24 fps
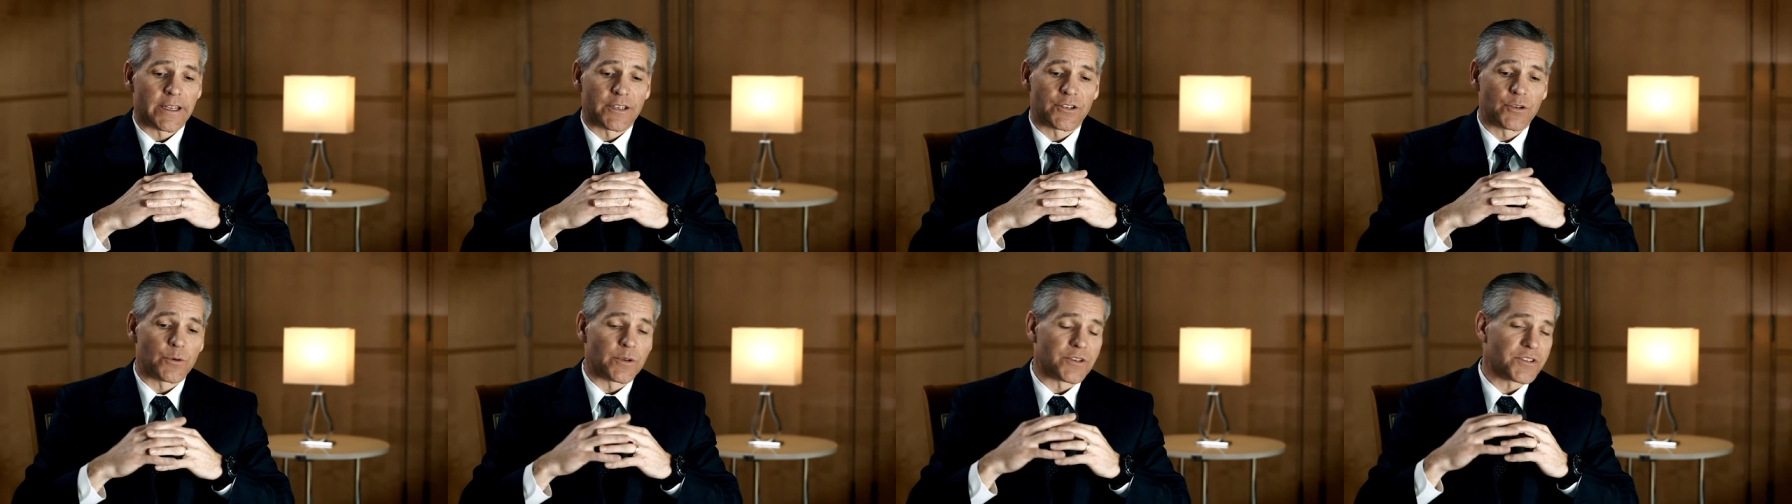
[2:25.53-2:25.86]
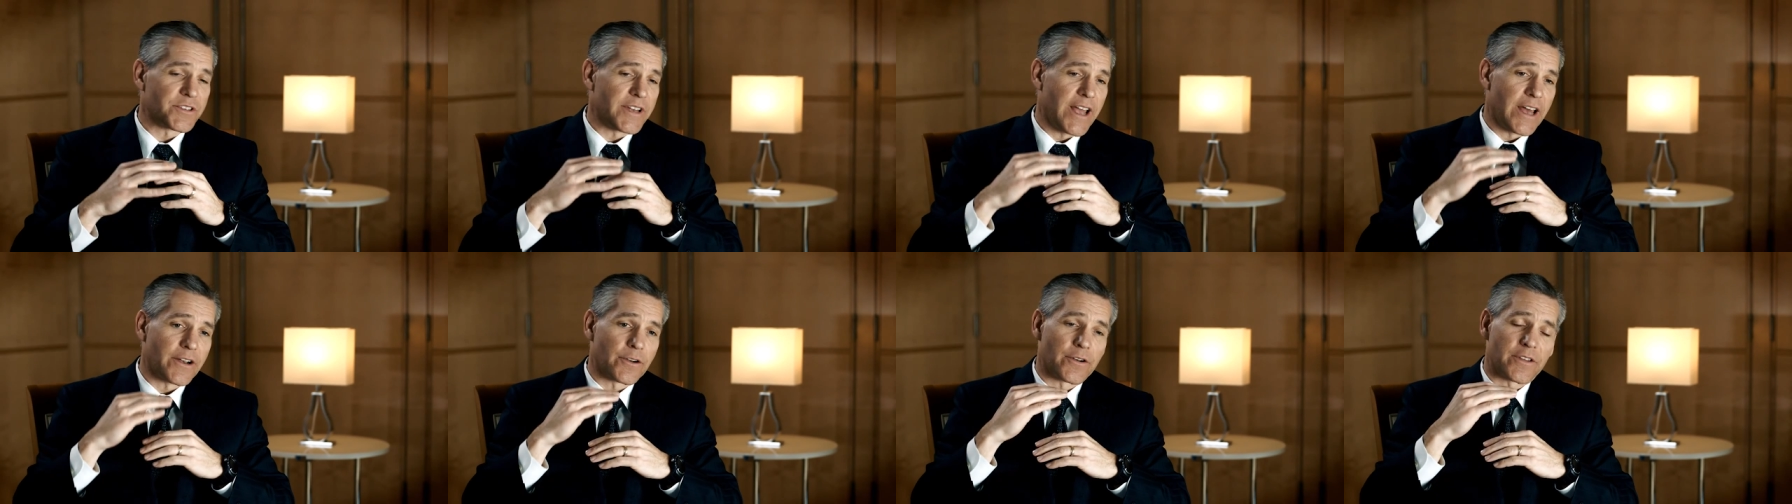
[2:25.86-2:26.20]
to a
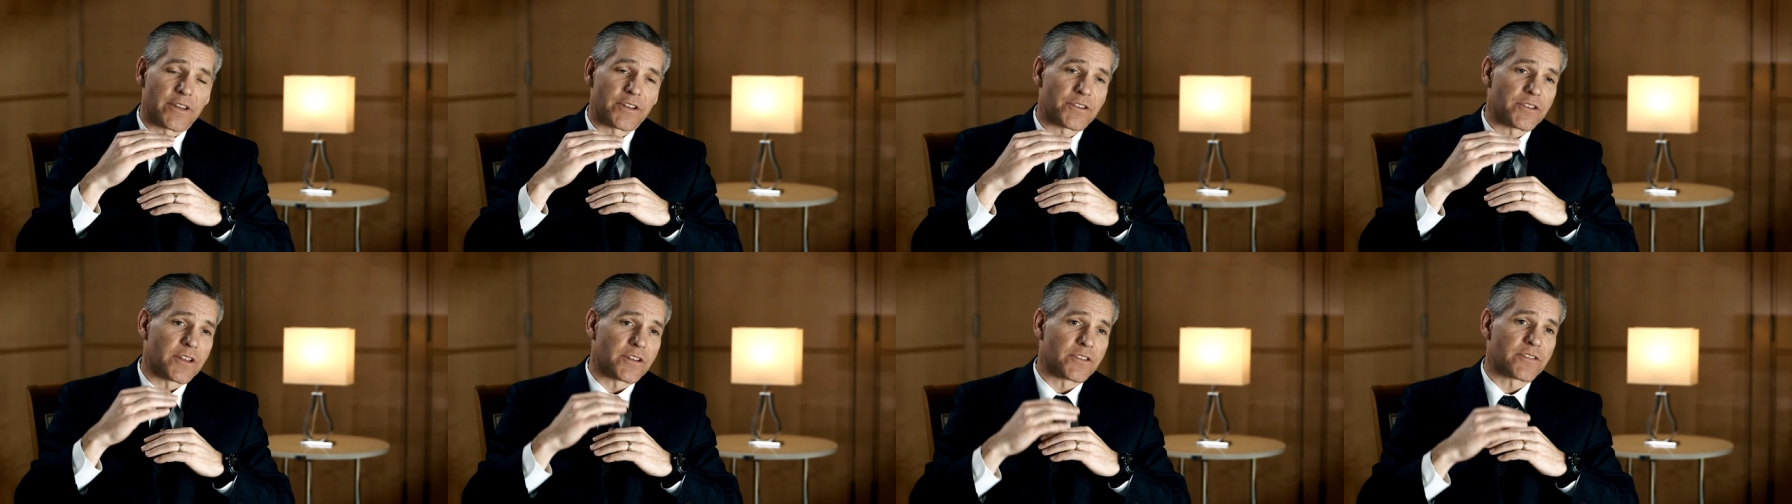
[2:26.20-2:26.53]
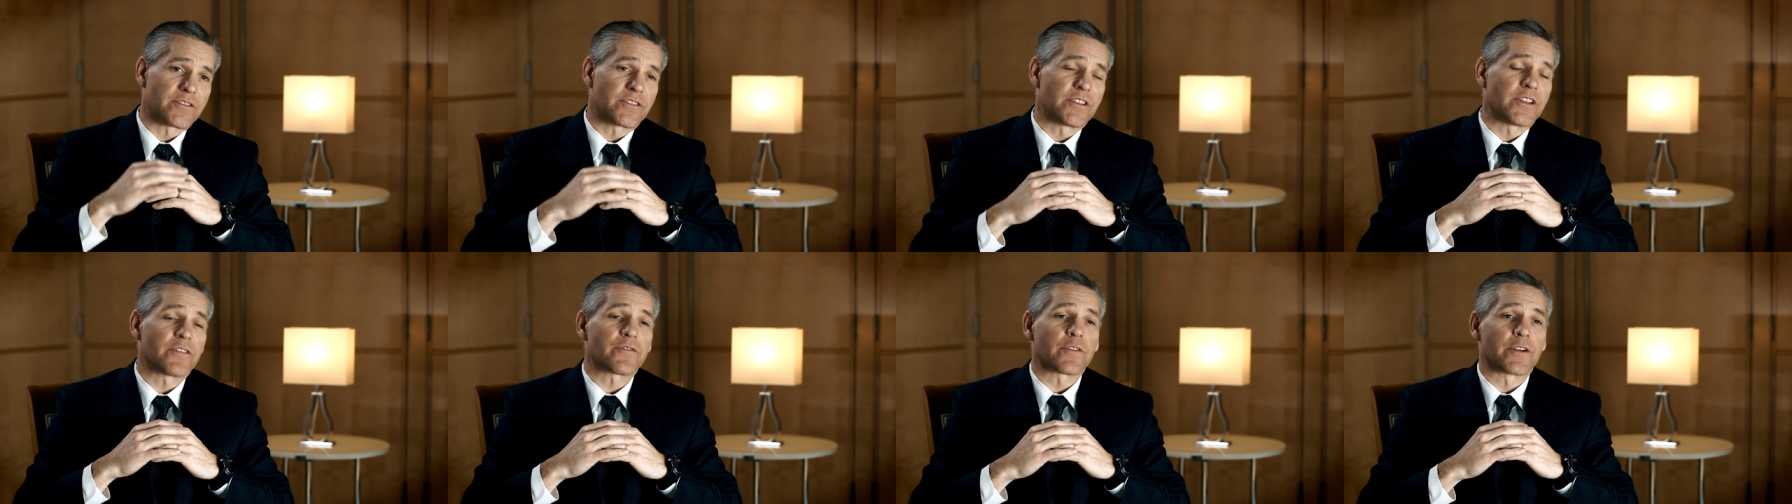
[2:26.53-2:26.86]
standard that,
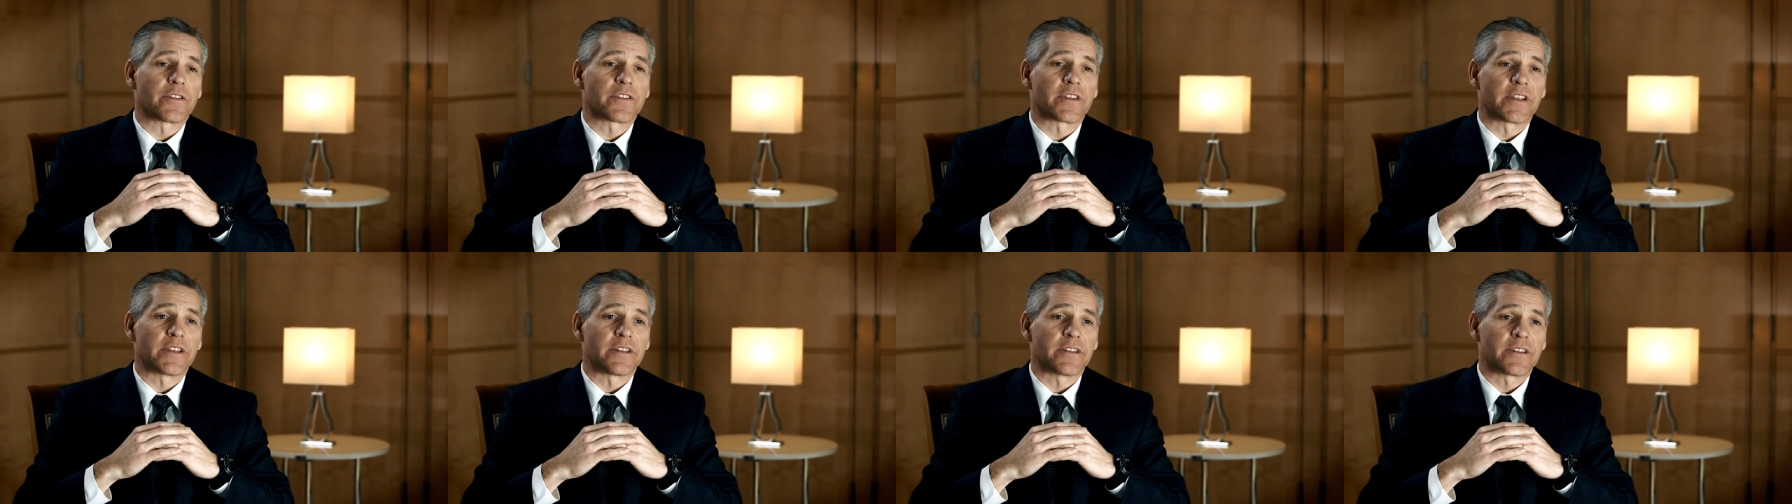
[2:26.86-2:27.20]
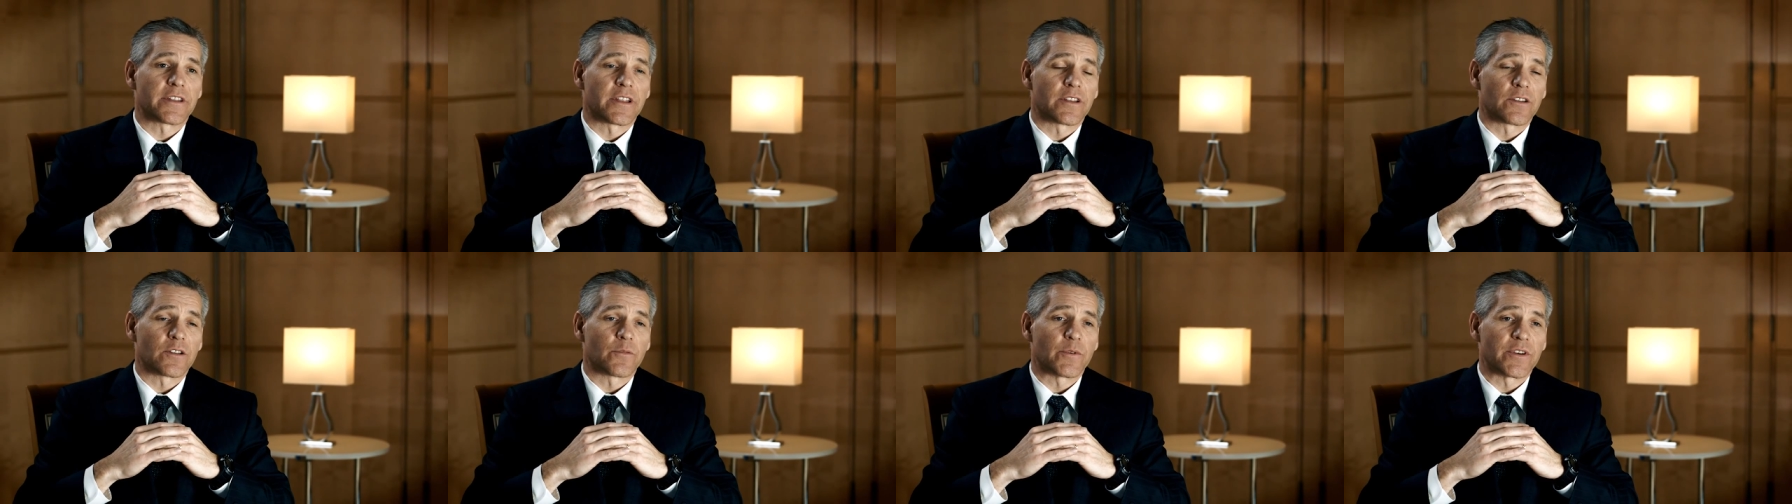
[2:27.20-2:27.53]
that's different than,
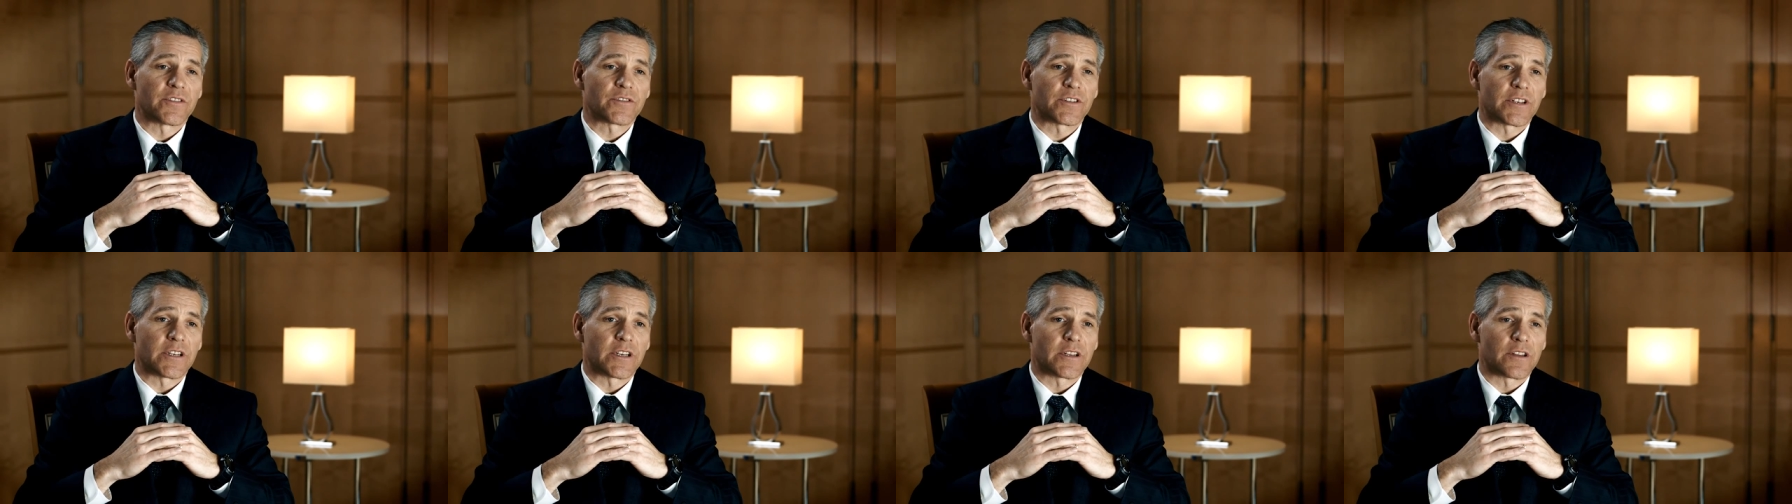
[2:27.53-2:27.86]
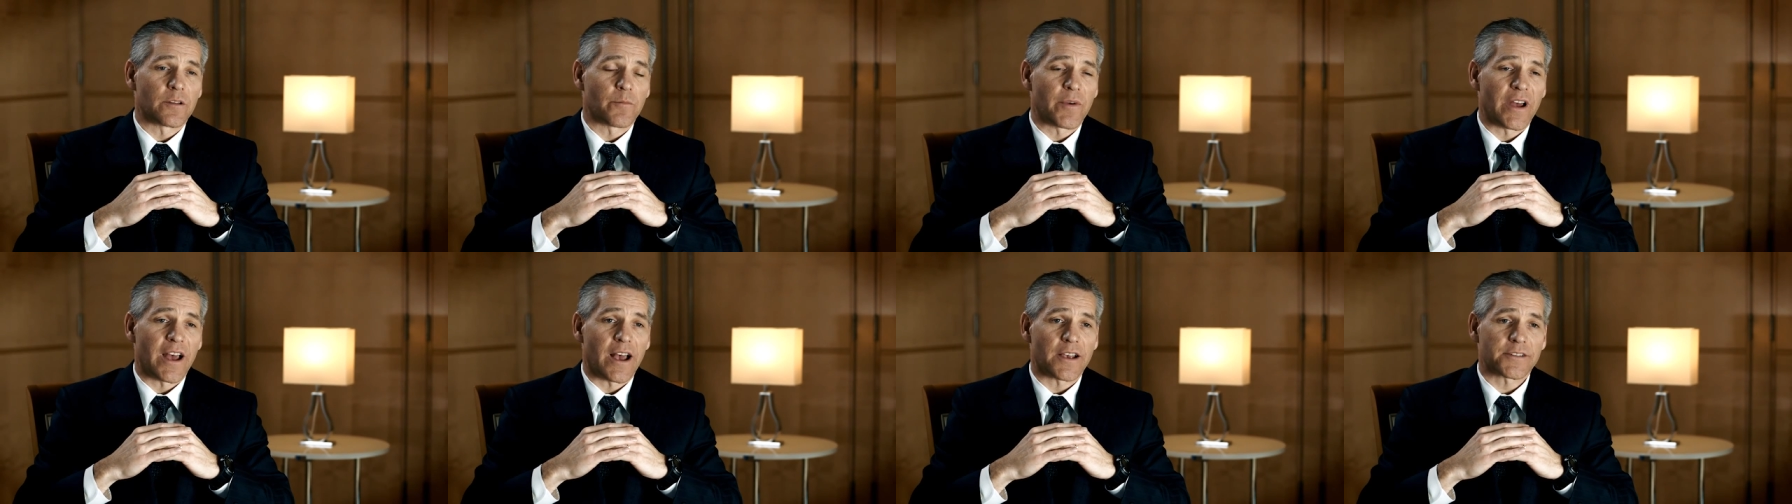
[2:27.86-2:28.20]
than we've seen in
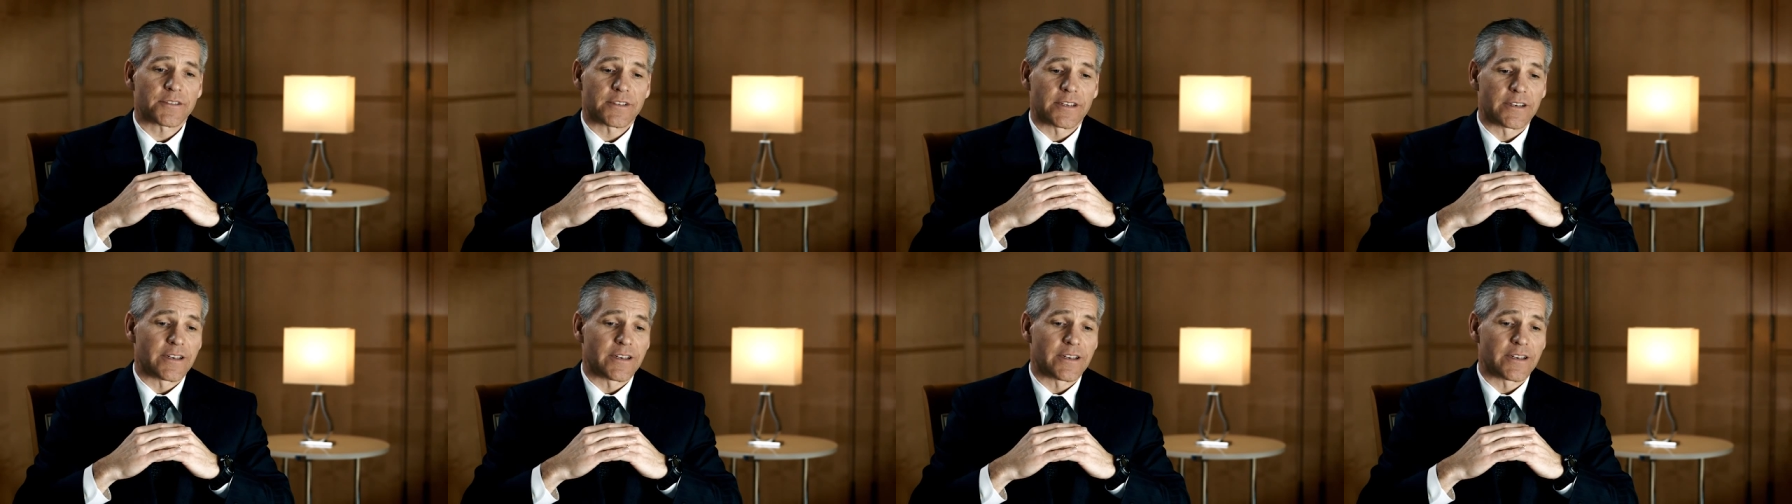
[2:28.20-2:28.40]
the past?